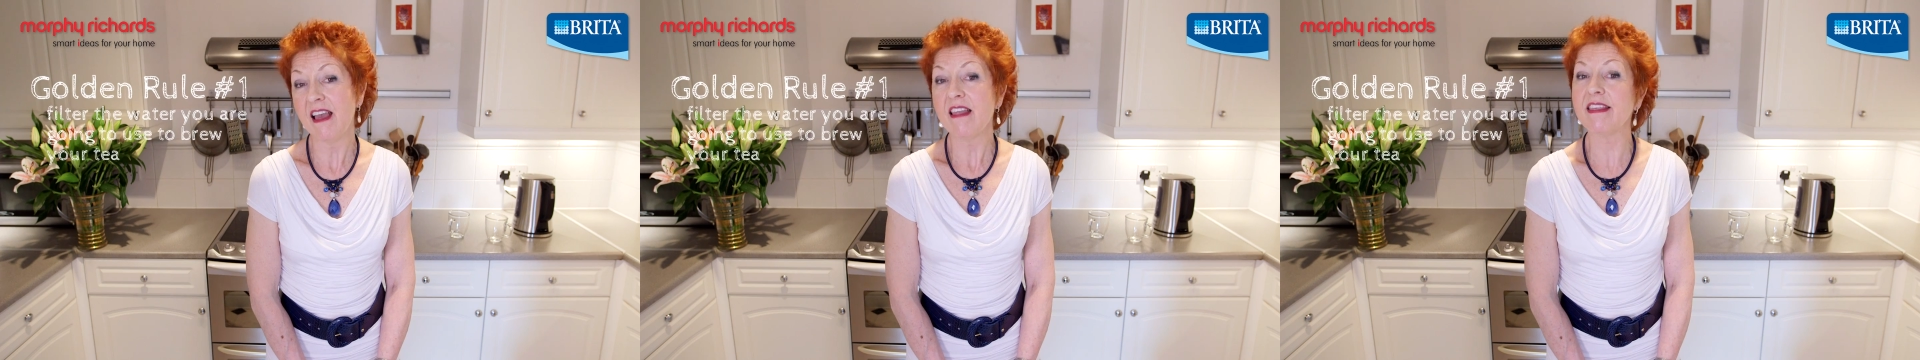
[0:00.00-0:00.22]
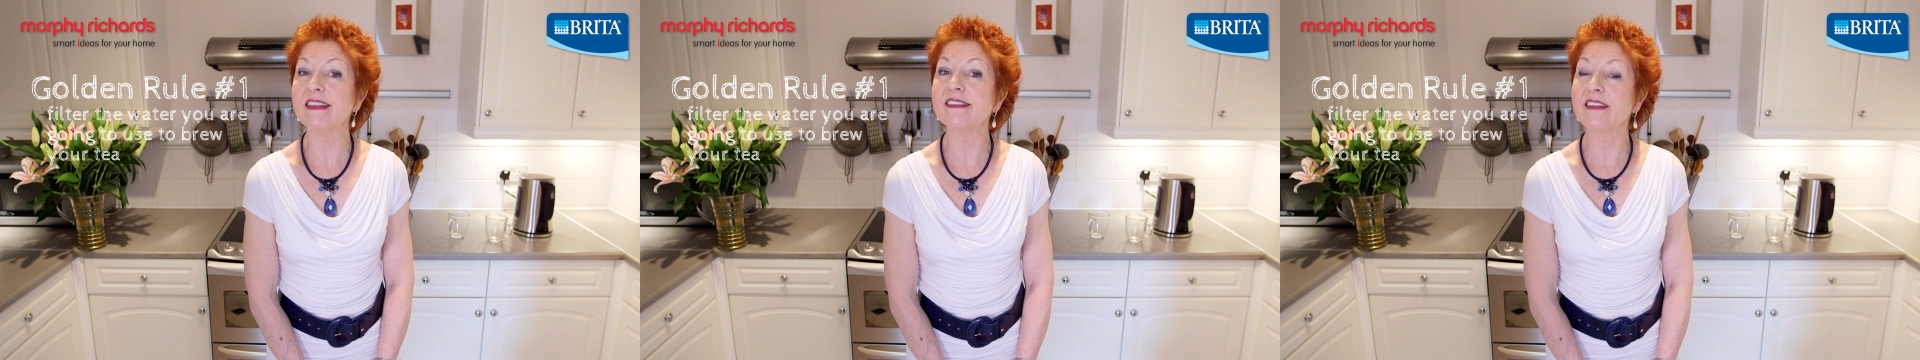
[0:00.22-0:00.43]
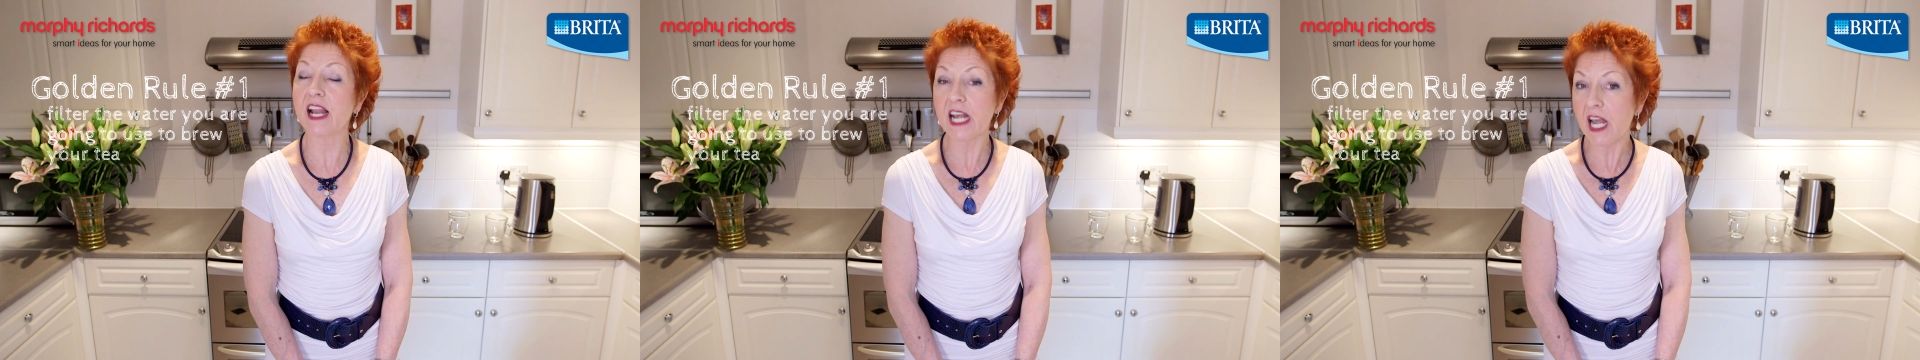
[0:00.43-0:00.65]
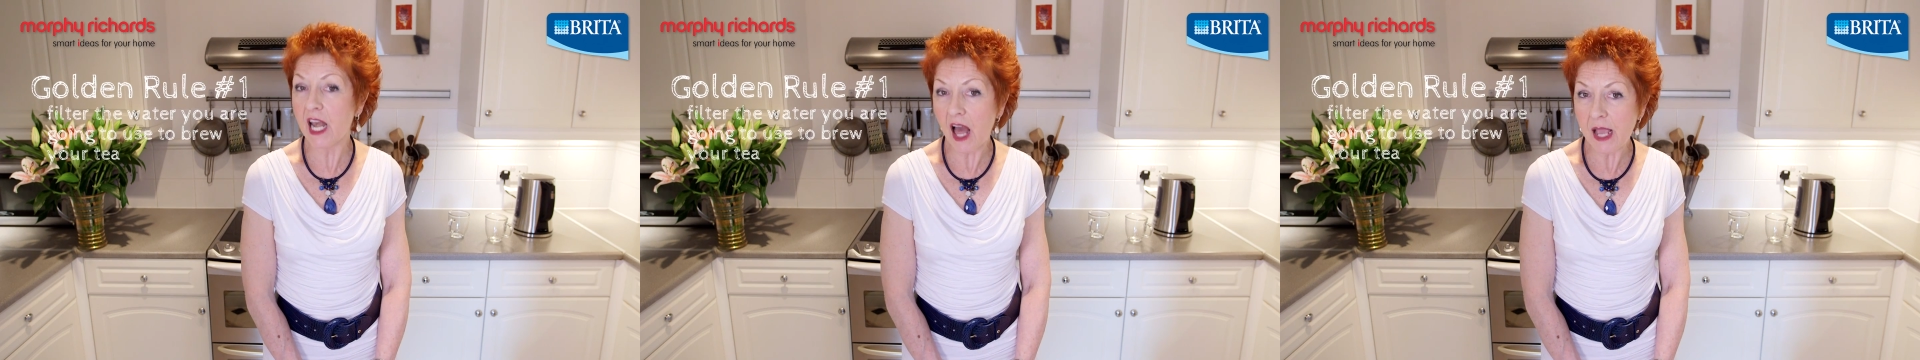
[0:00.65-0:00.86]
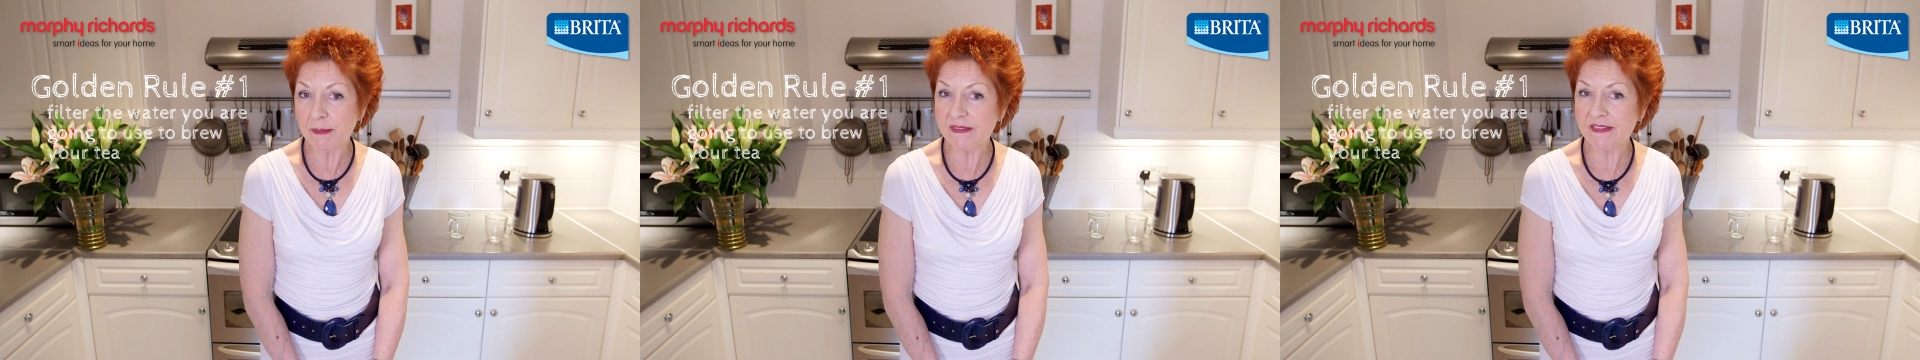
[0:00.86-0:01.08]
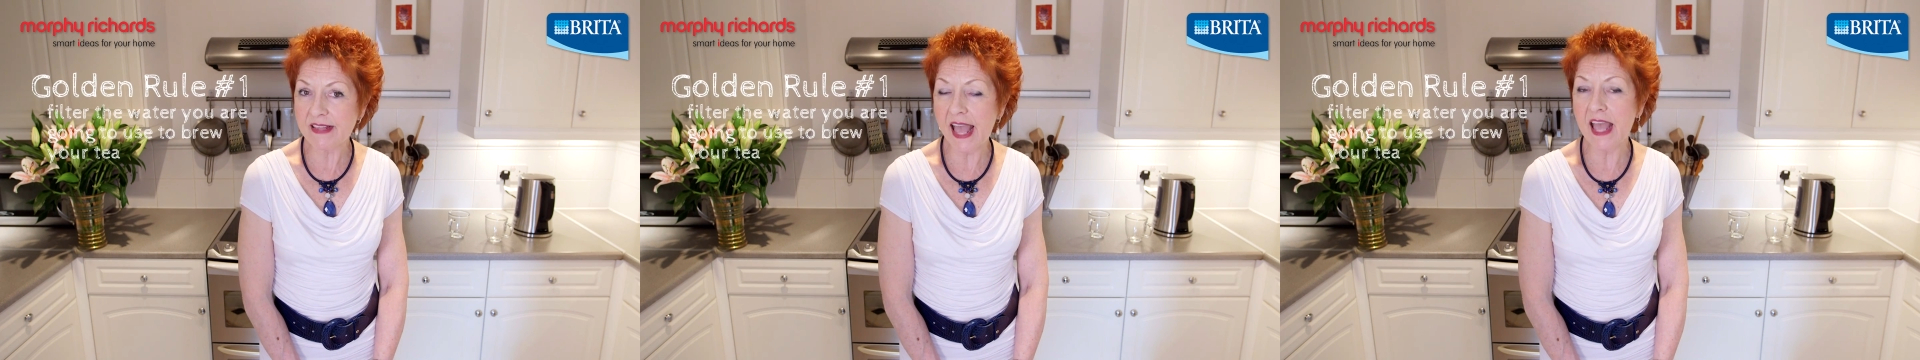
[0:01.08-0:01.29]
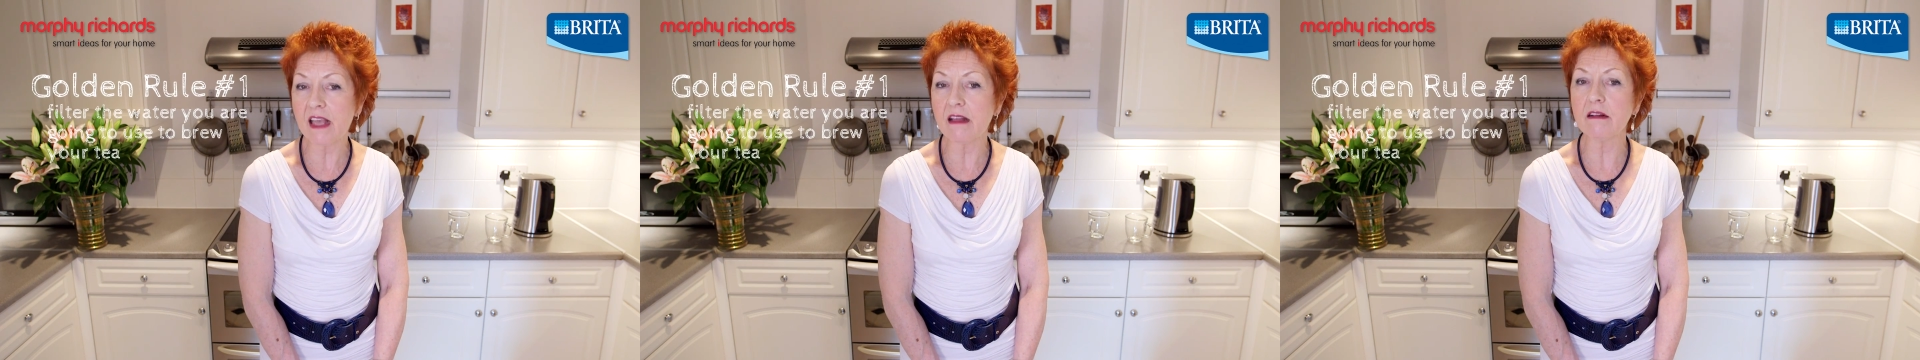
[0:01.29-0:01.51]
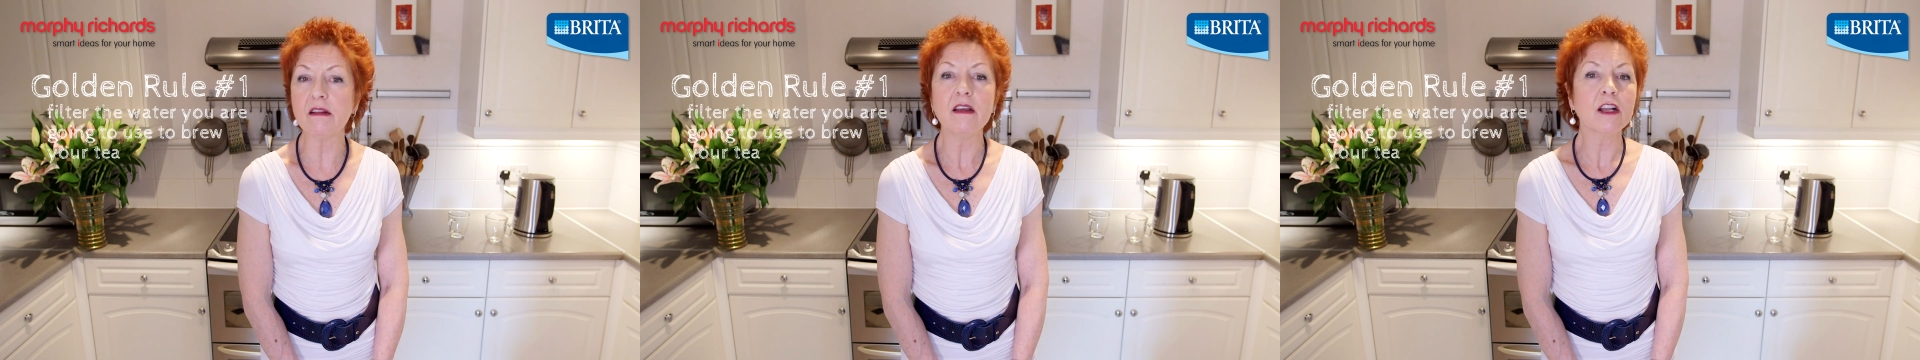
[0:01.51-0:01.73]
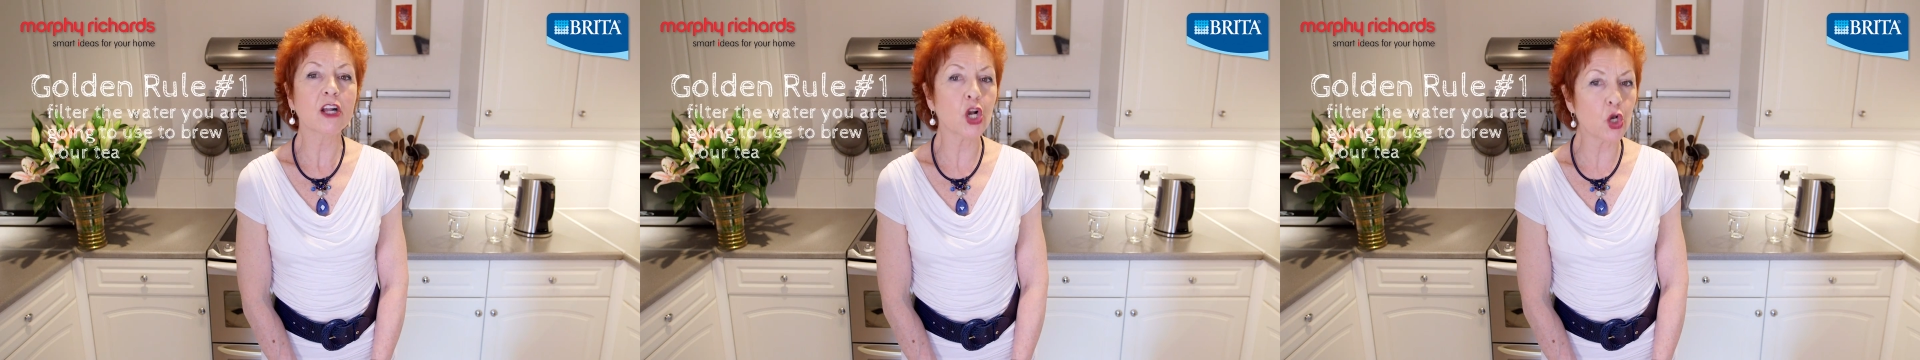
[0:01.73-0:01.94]
Things like limescale,
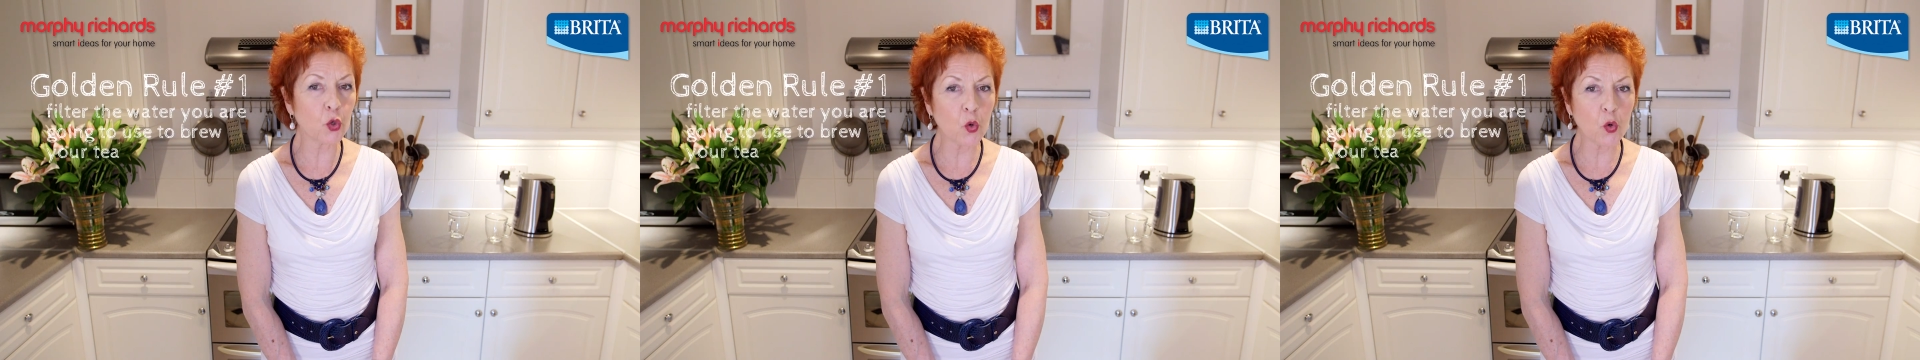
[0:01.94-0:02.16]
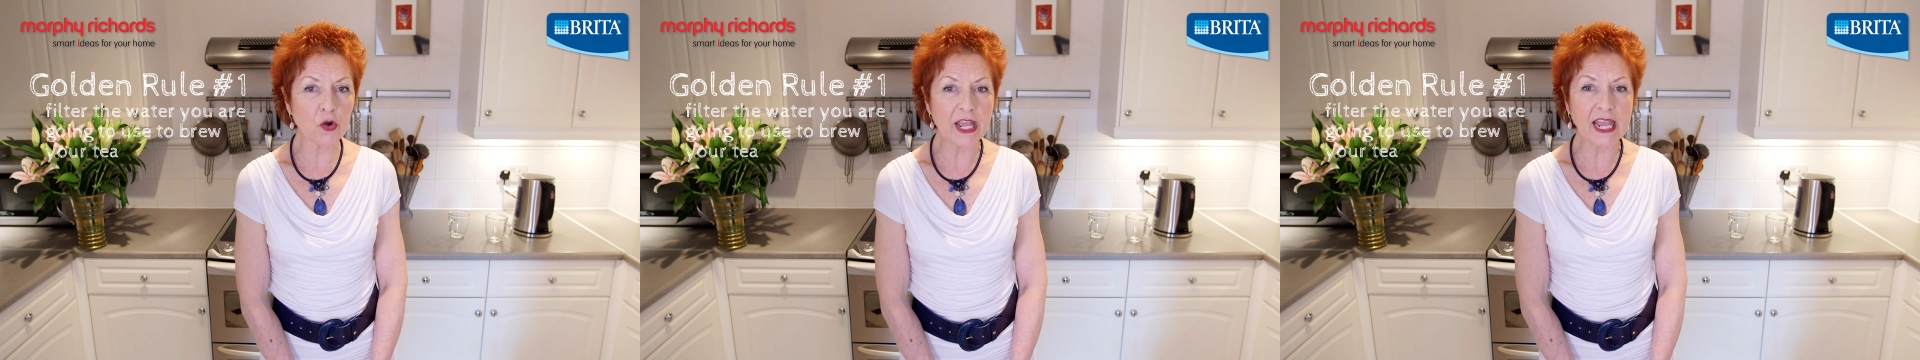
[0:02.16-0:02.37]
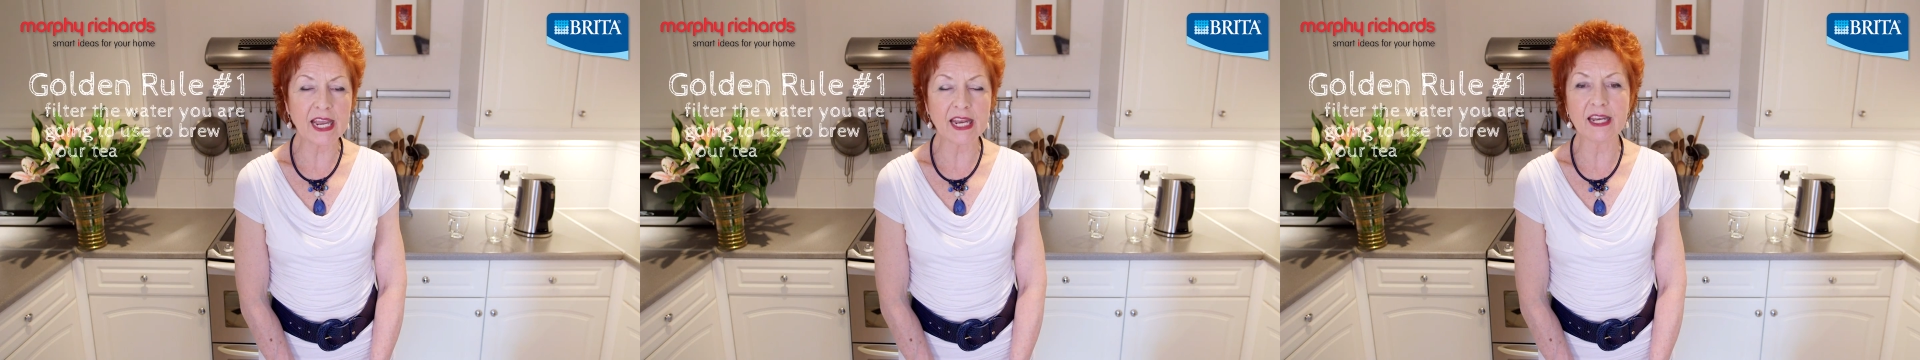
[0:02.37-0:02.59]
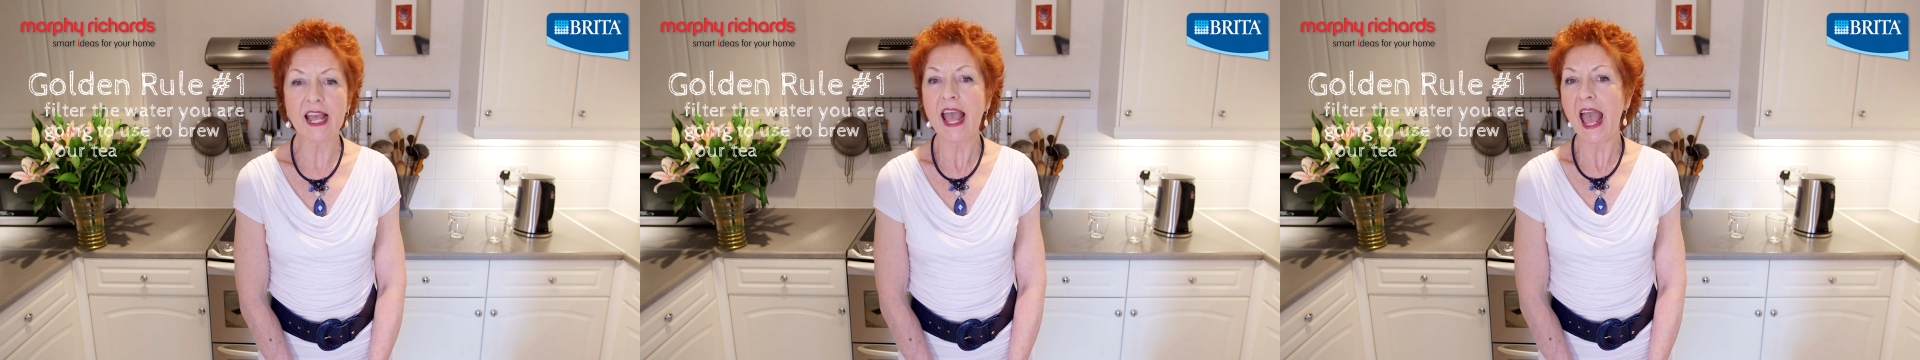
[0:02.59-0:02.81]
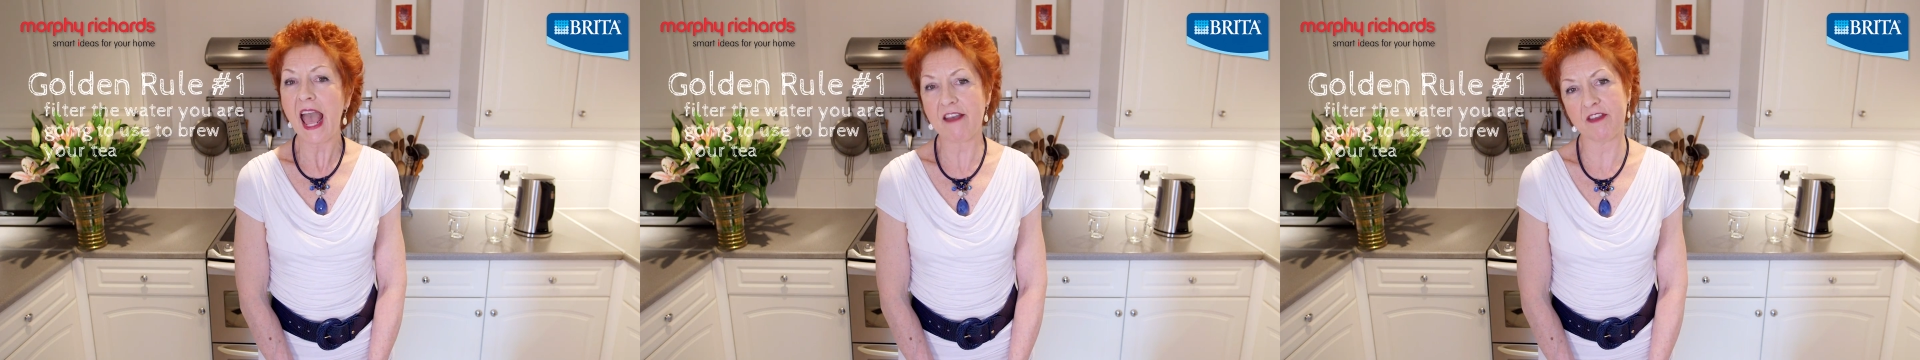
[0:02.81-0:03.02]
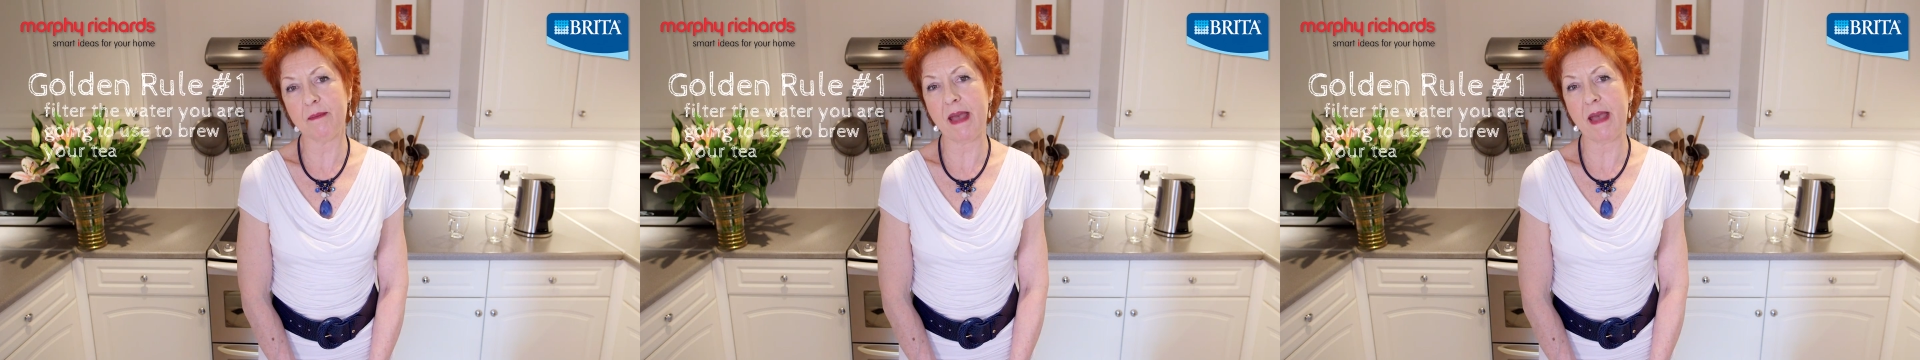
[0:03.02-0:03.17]
chlorine, heavy